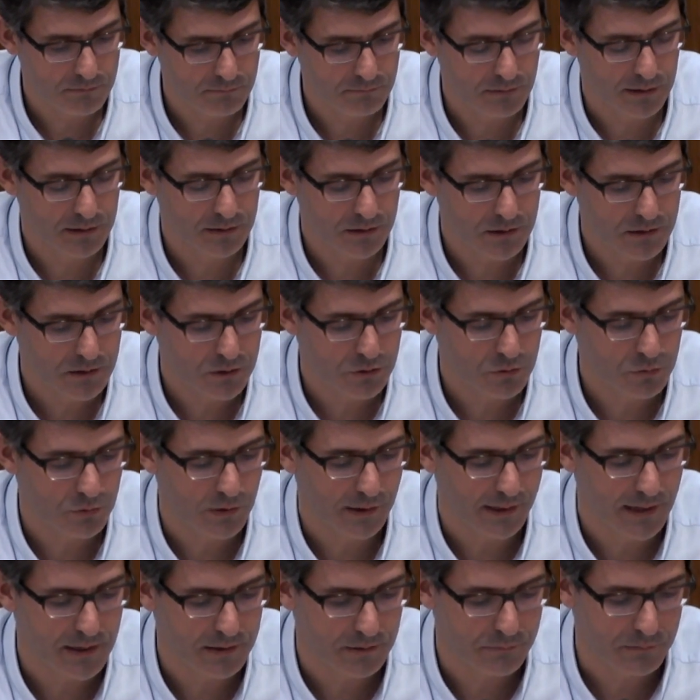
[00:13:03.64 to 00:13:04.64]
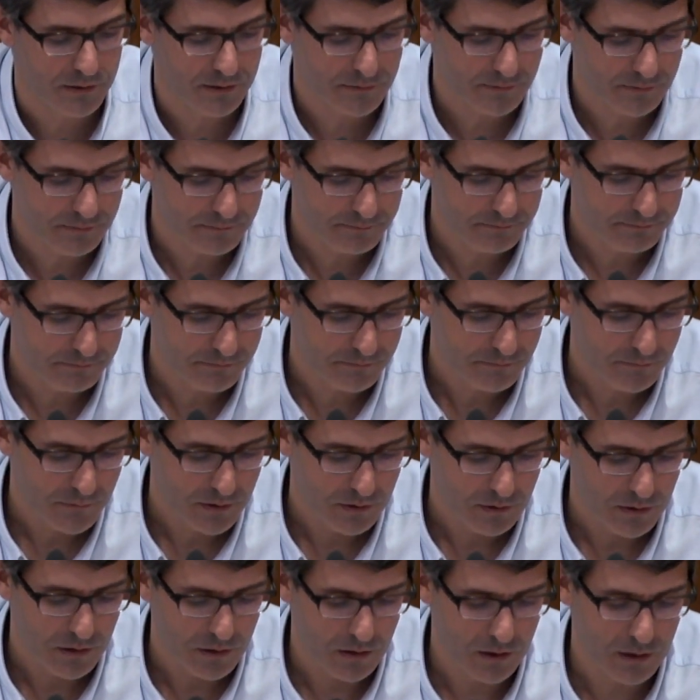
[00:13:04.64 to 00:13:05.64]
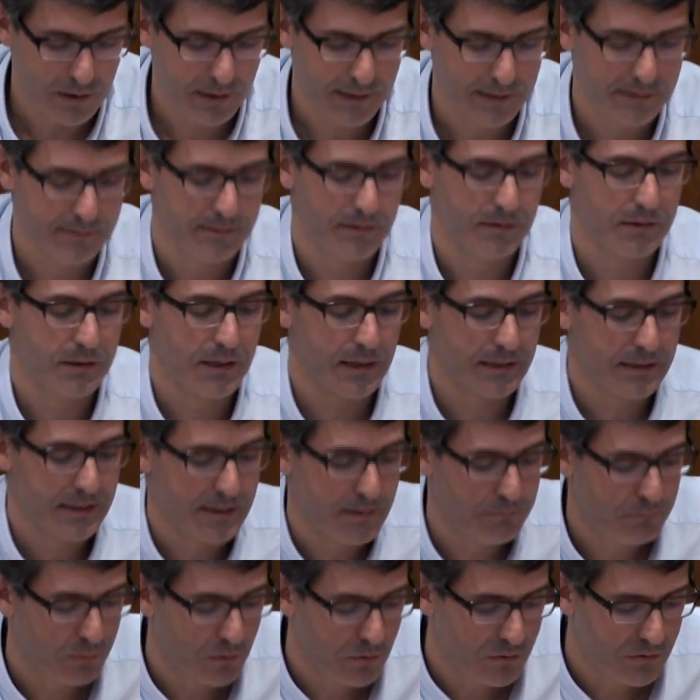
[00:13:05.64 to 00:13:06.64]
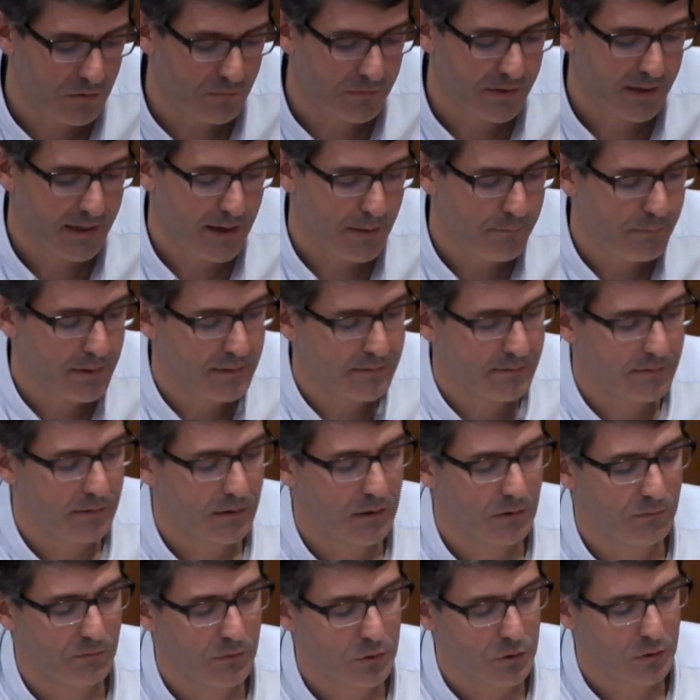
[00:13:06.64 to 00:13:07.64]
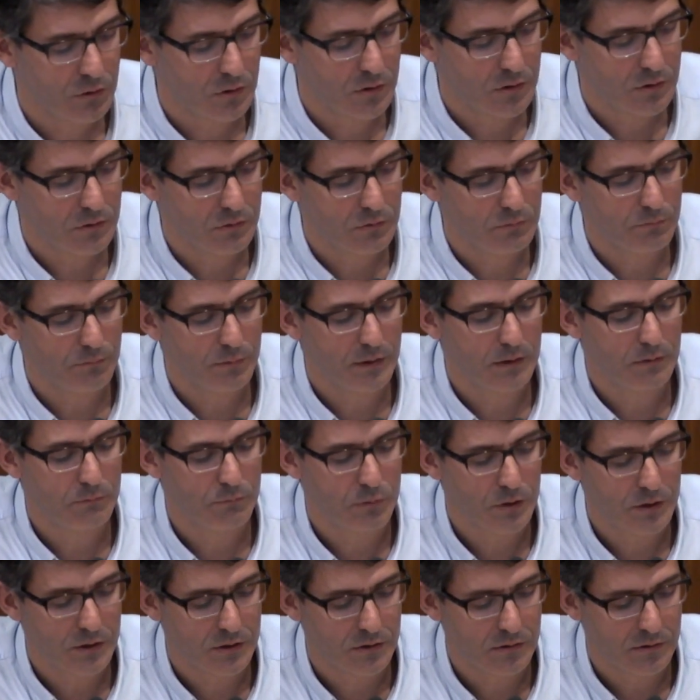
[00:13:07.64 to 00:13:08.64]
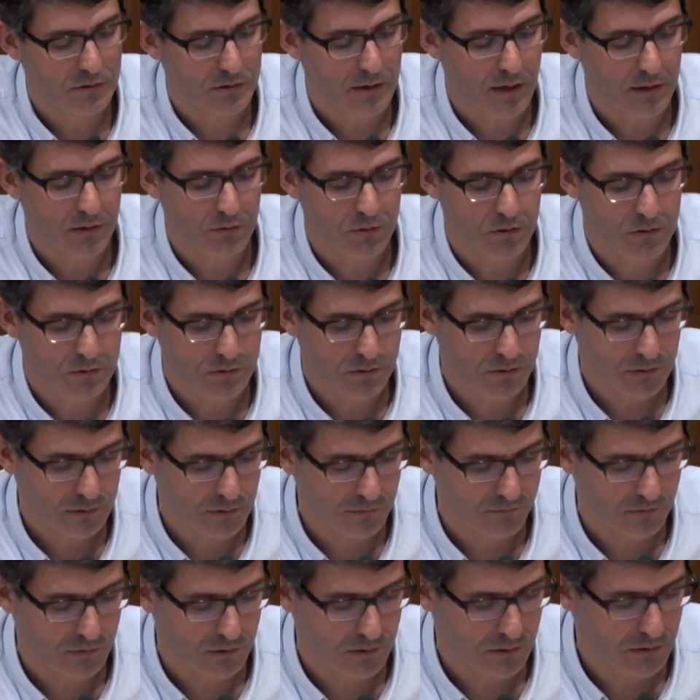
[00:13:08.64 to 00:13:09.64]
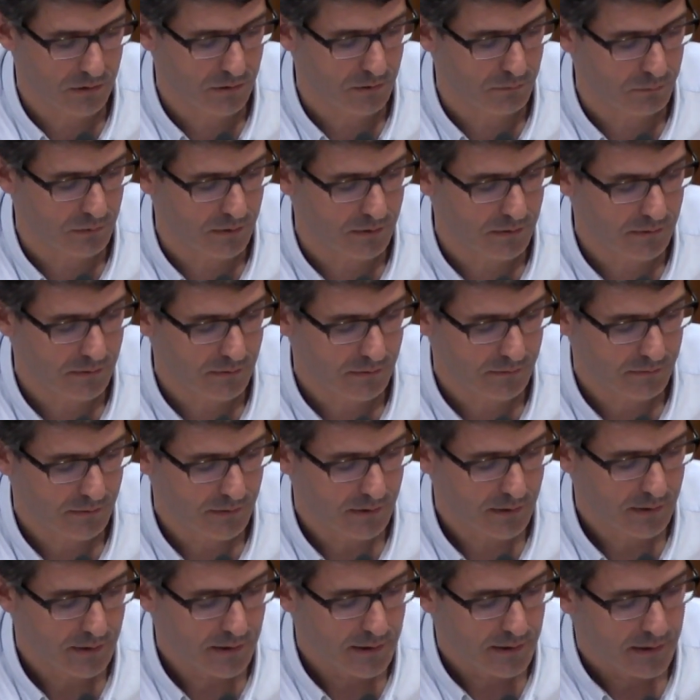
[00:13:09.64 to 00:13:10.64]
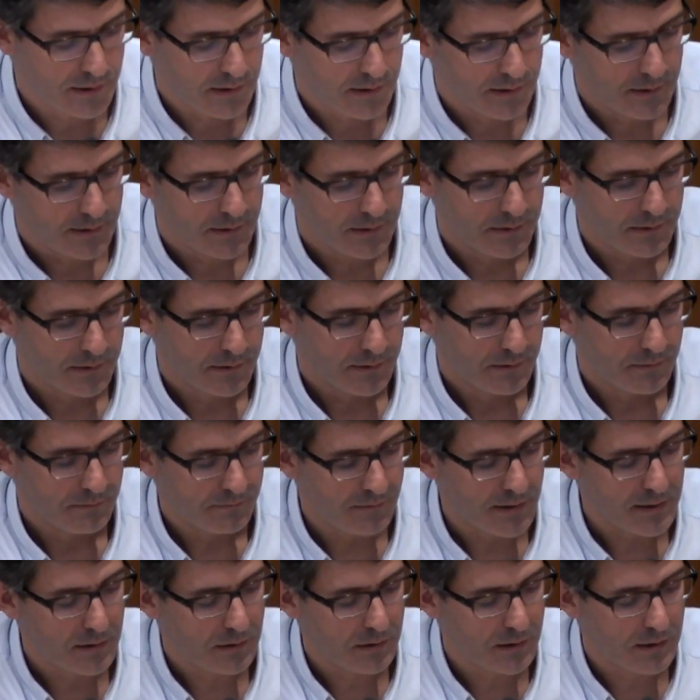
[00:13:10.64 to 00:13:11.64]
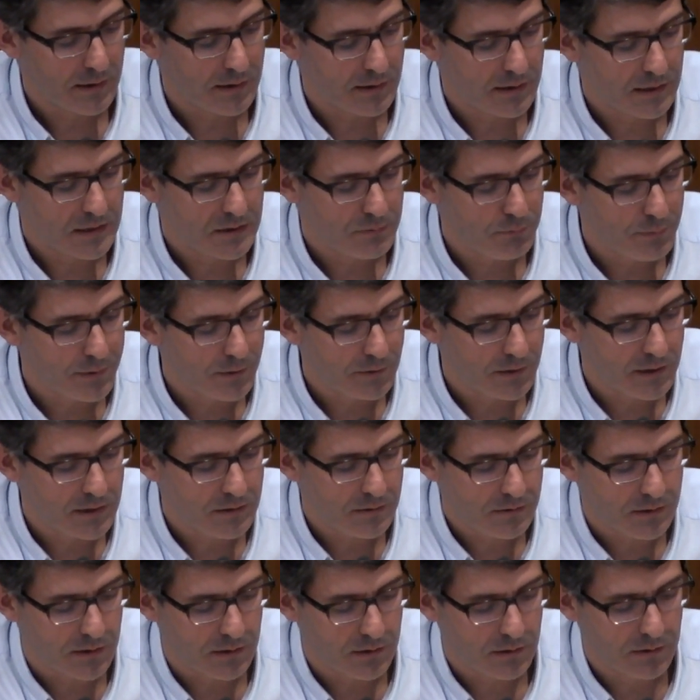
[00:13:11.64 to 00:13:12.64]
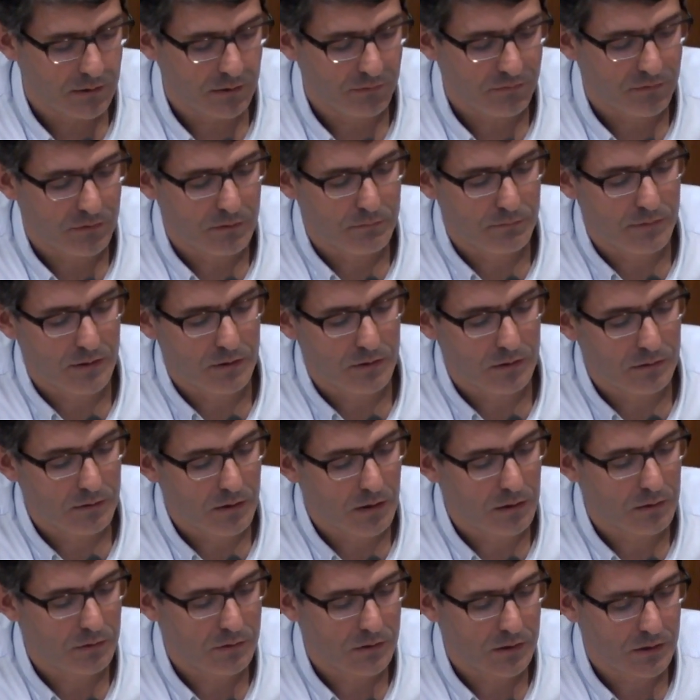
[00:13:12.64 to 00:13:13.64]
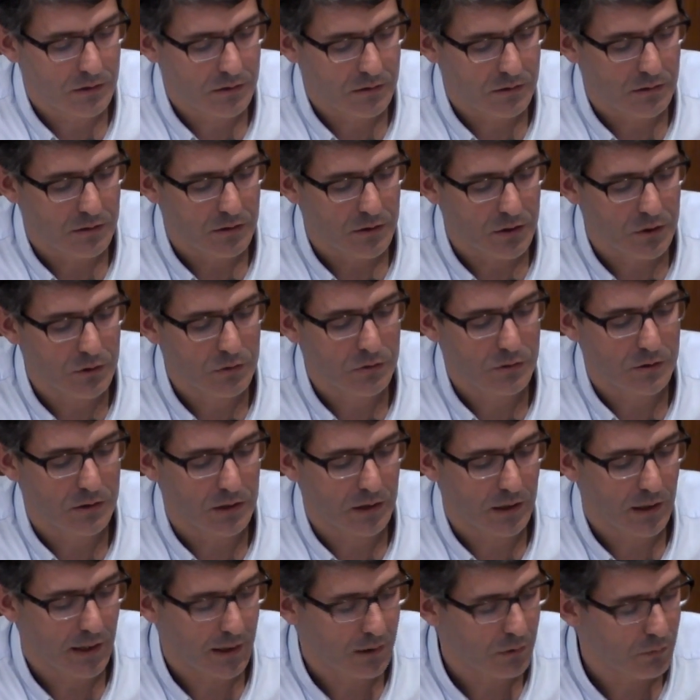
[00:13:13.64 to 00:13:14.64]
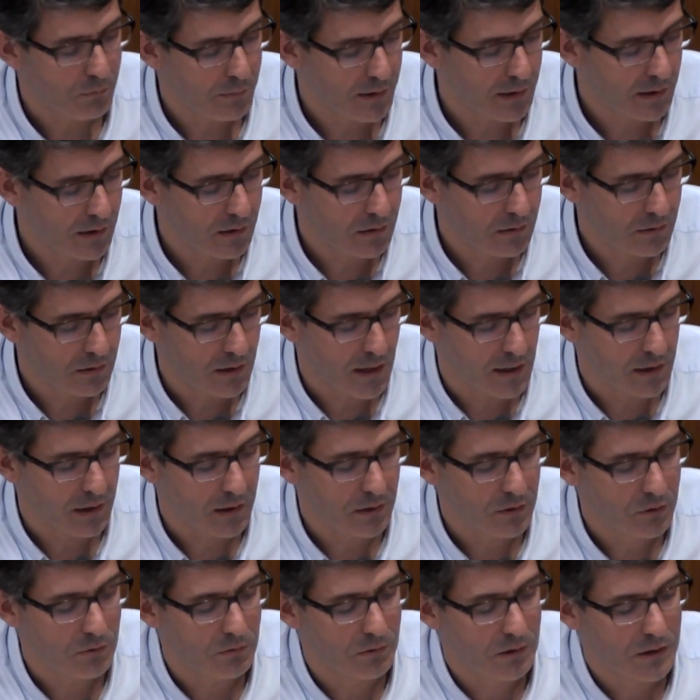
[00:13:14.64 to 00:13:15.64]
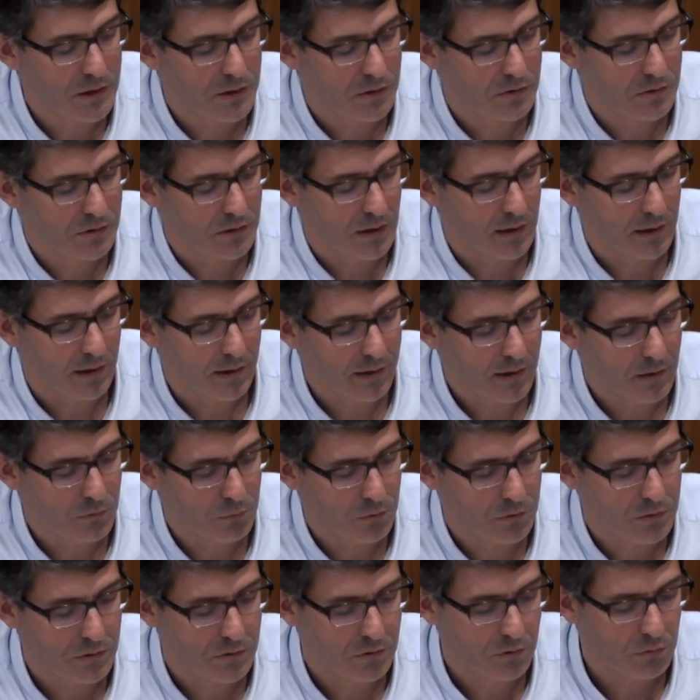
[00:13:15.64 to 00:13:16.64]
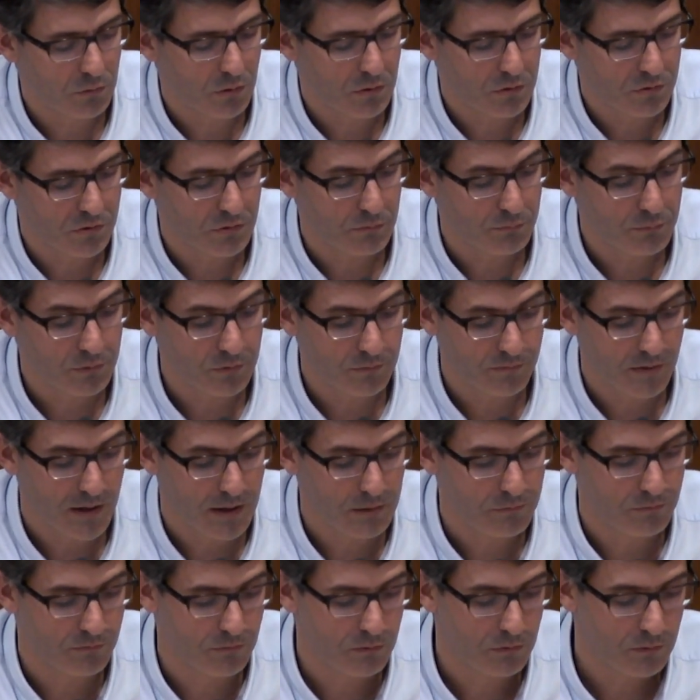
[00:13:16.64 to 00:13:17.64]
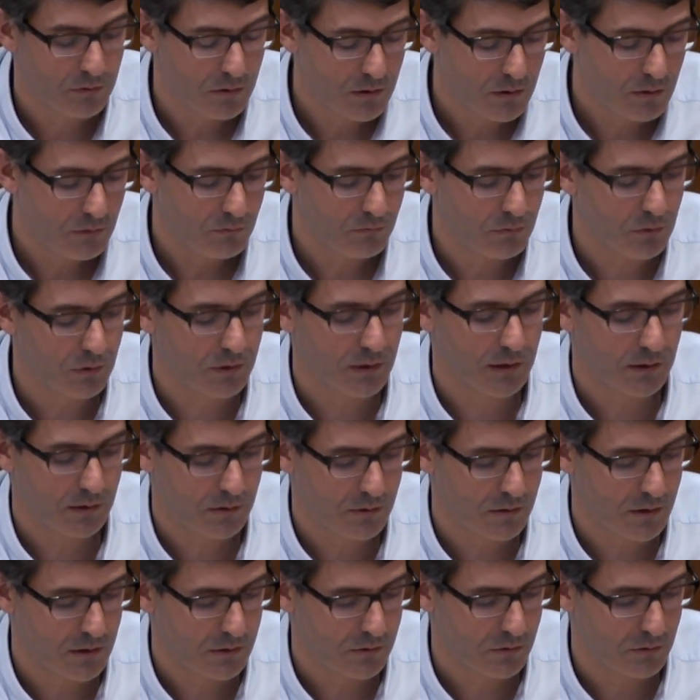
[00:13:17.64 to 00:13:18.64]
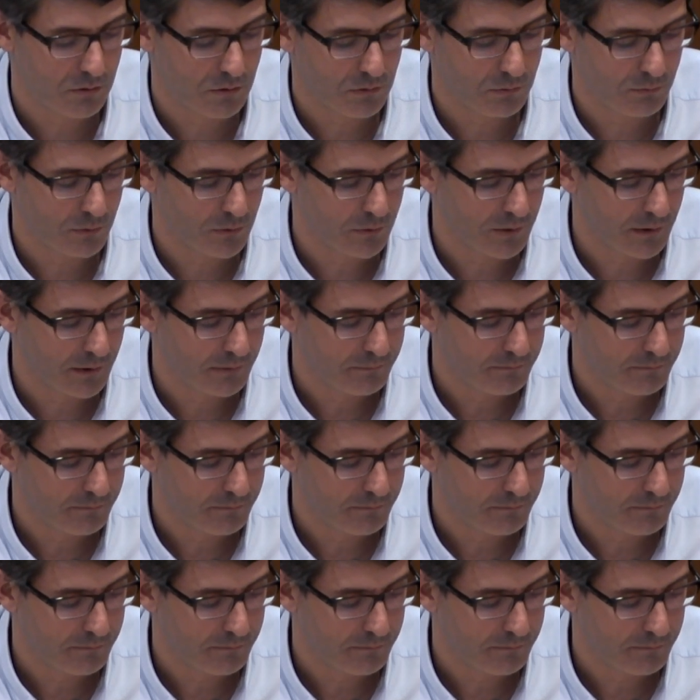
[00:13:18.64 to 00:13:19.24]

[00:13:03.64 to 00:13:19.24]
by these two academies are excellent examples of the capacity of the Church to build bridges across different disciplines. Finally, the experience and the different methodologies used in ecumenical and interreligious encounters could also prove helpful for the international community.